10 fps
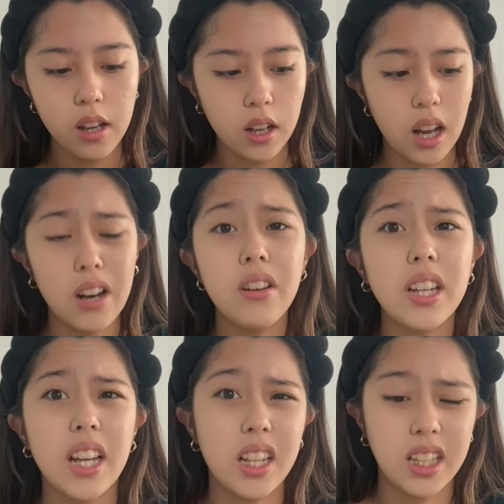I really
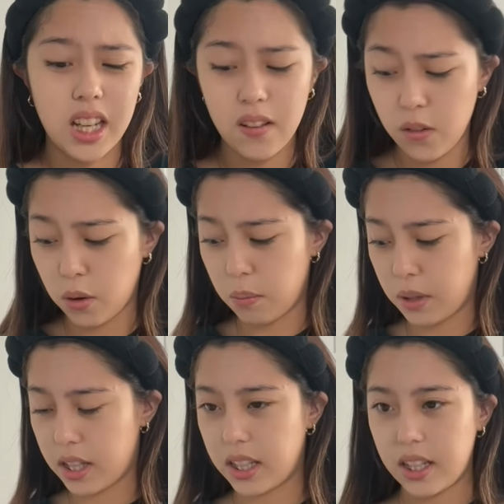like this. Like, I have no
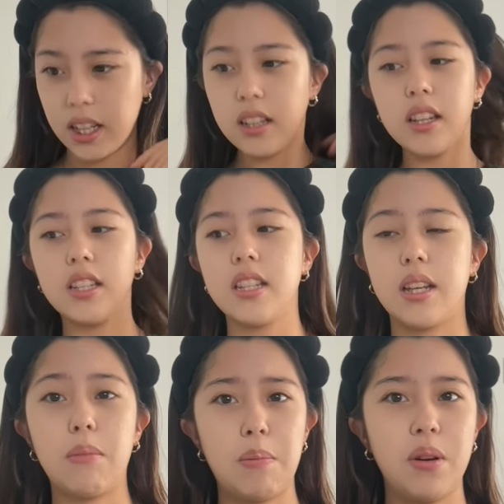complaints. I think this is like
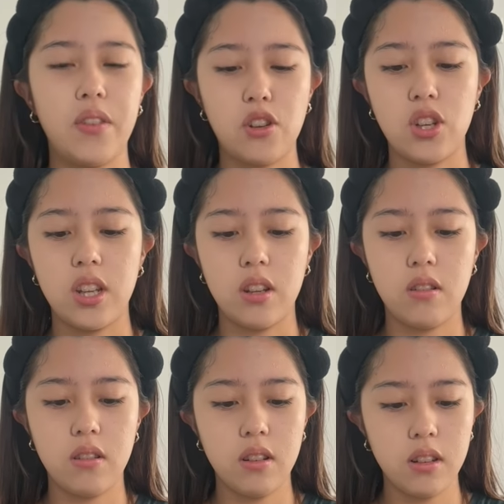my perfect shade though.
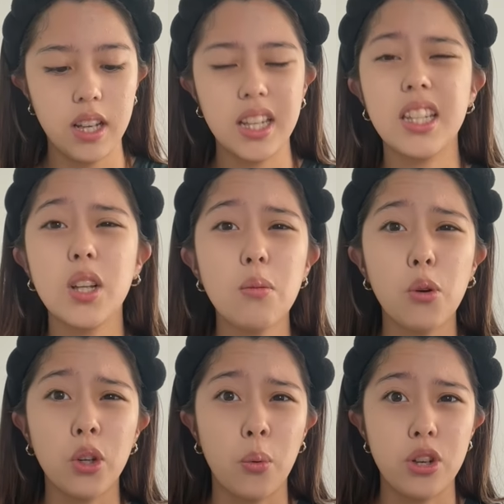Like, it's a little more on
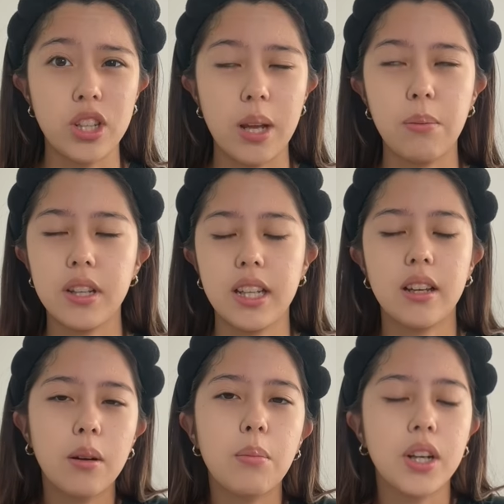the orange side, but it's like
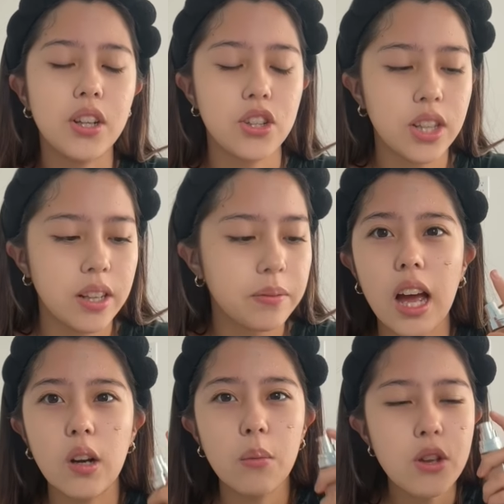a pretty good shade. I
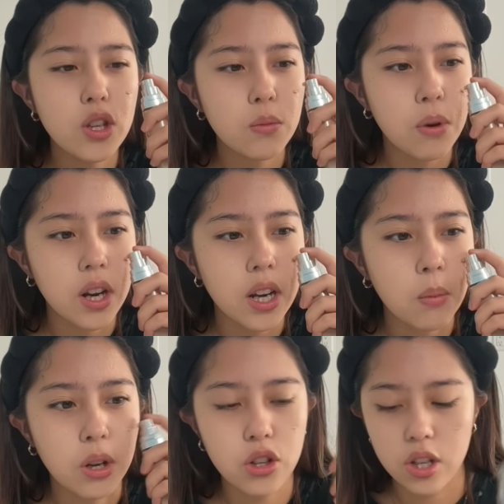normally just put it in
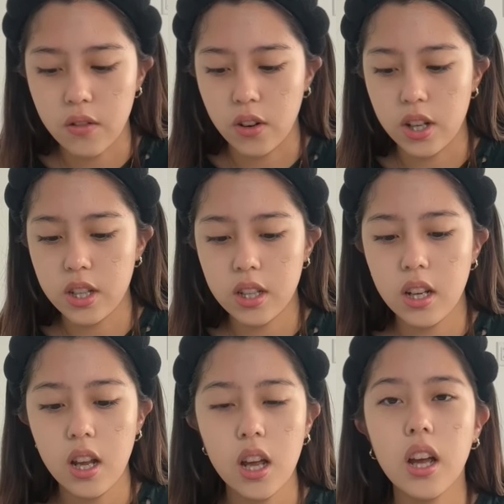one cheek first,
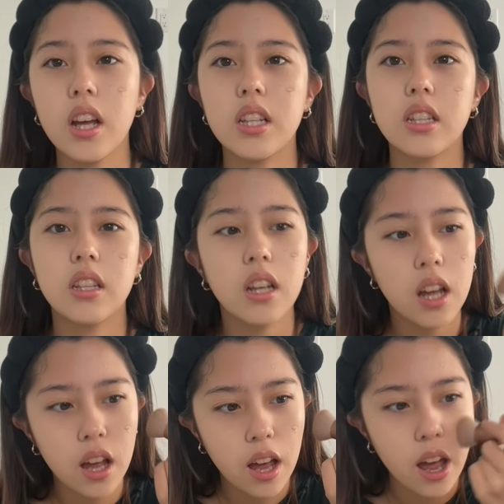and
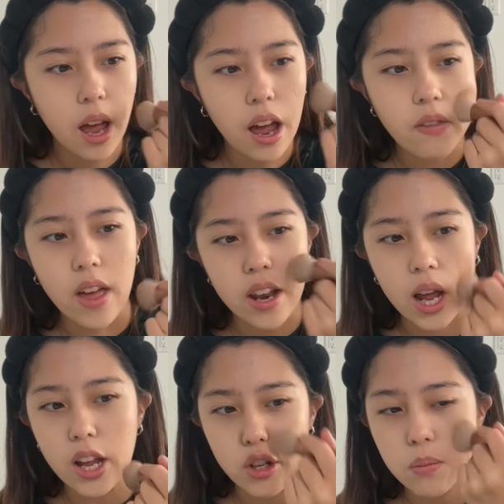then
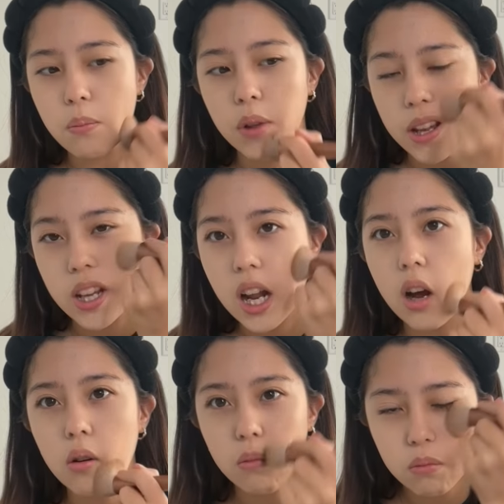I just blend it out,
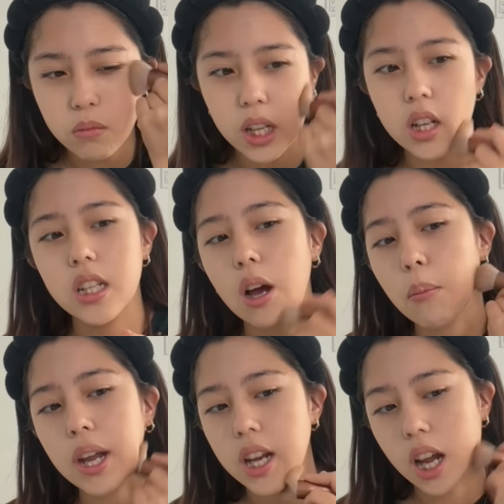like down
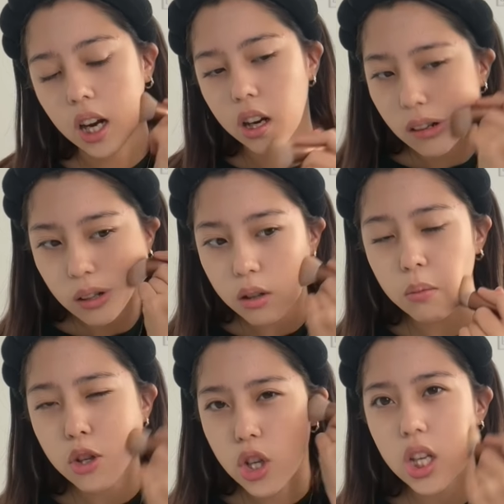my neck,
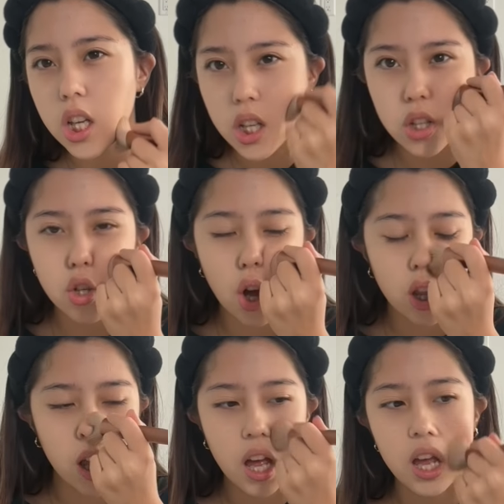cheek,
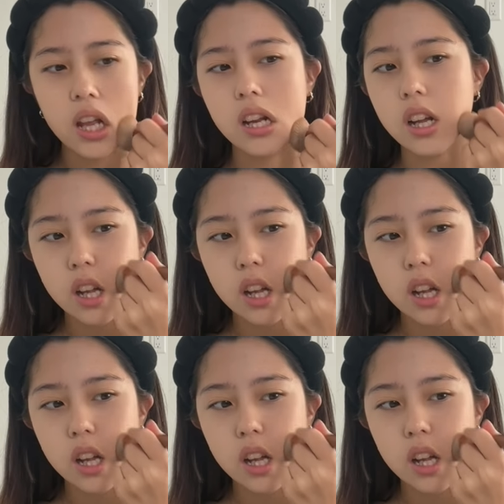jawline.